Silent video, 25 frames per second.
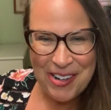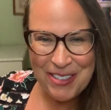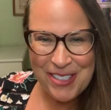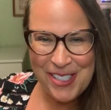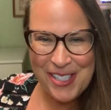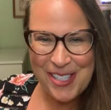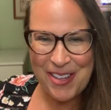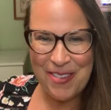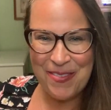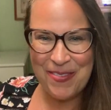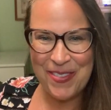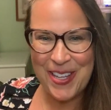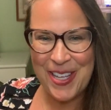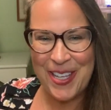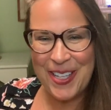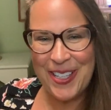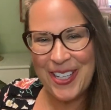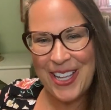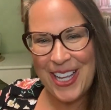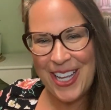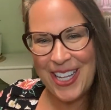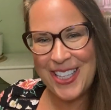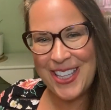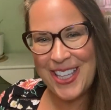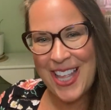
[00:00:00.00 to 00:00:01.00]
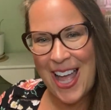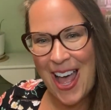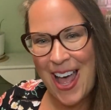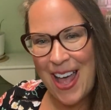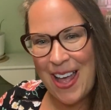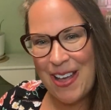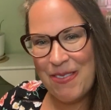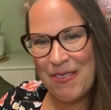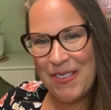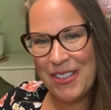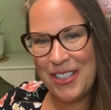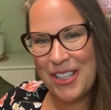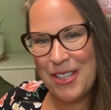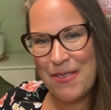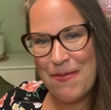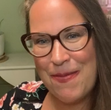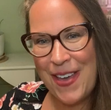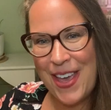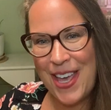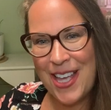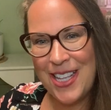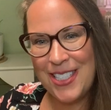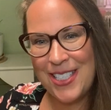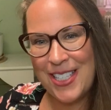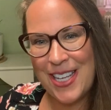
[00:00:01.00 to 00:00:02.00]
something like that with the
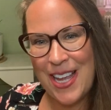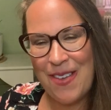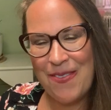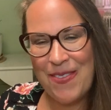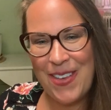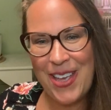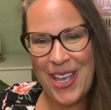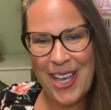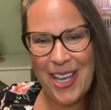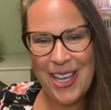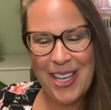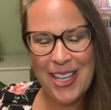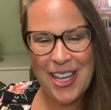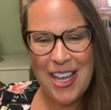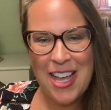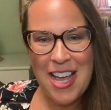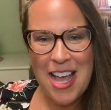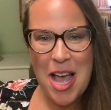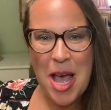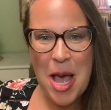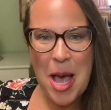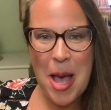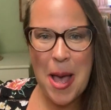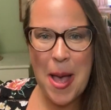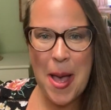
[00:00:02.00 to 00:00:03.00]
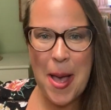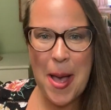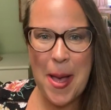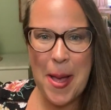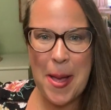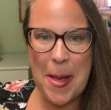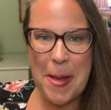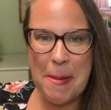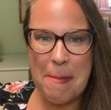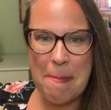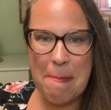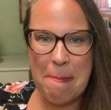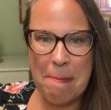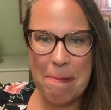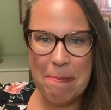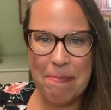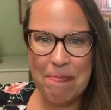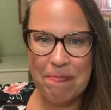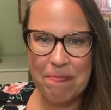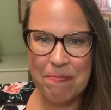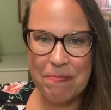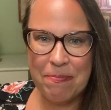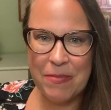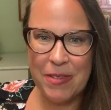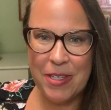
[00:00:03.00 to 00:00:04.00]
pandemic,
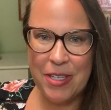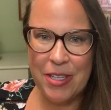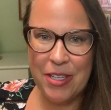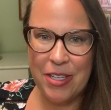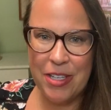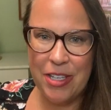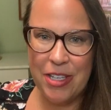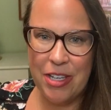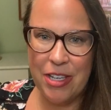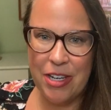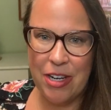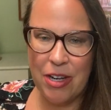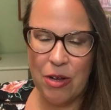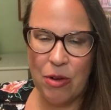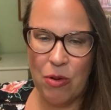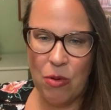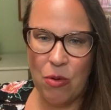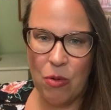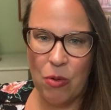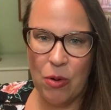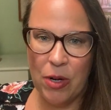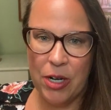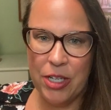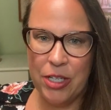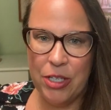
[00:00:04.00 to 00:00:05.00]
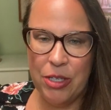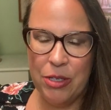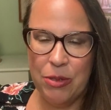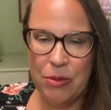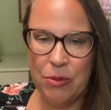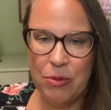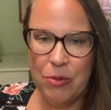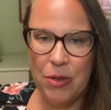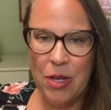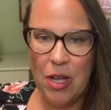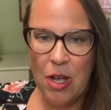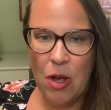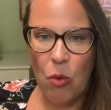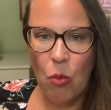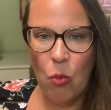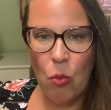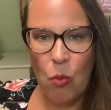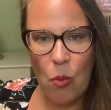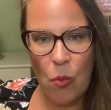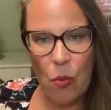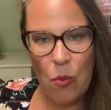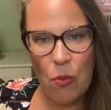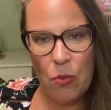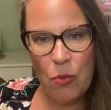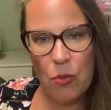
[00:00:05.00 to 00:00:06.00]
or
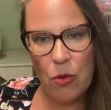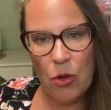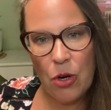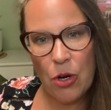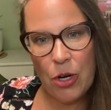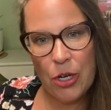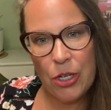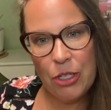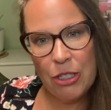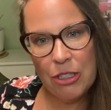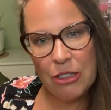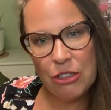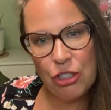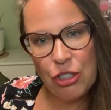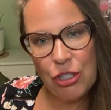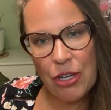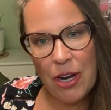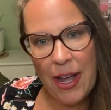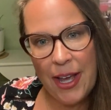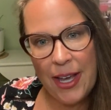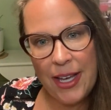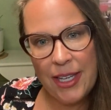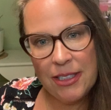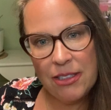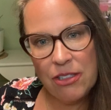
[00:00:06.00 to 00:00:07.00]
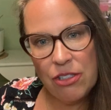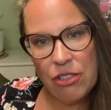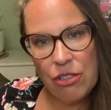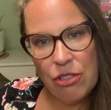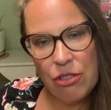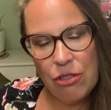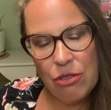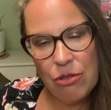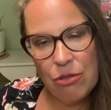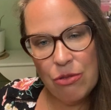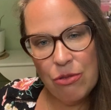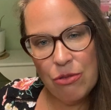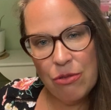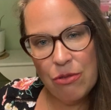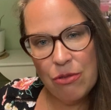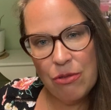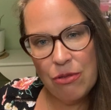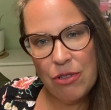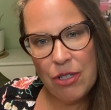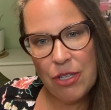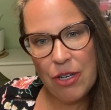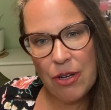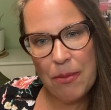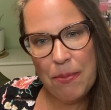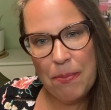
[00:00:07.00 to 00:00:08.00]
you're trying to
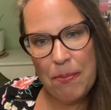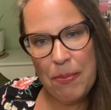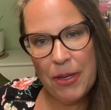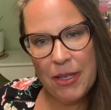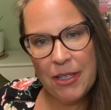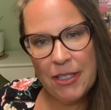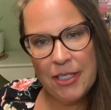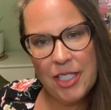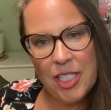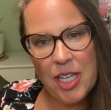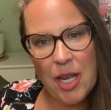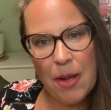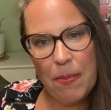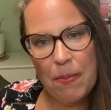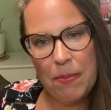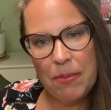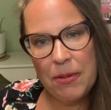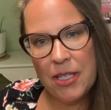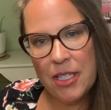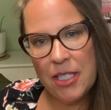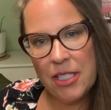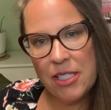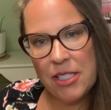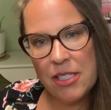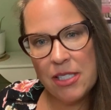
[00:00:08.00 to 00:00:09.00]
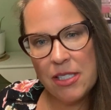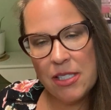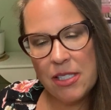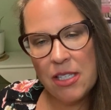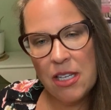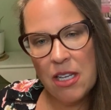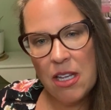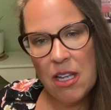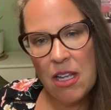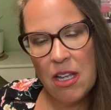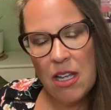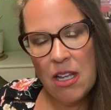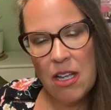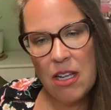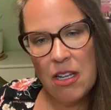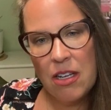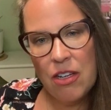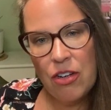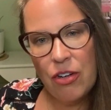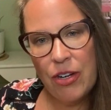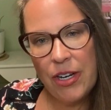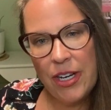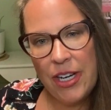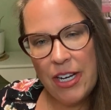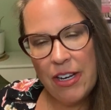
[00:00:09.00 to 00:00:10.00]
build up this
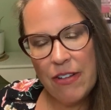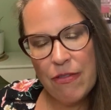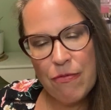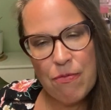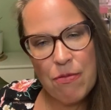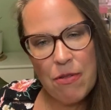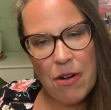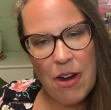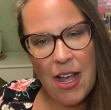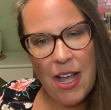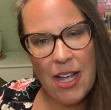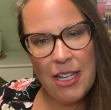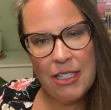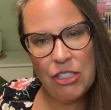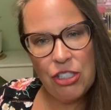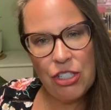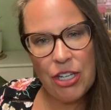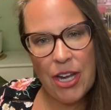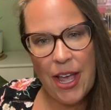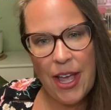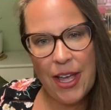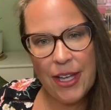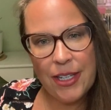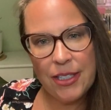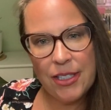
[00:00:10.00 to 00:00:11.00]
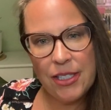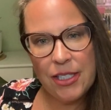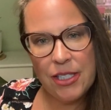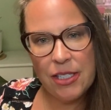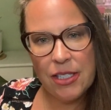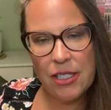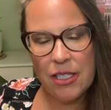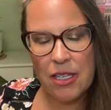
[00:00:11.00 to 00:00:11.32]
creative project,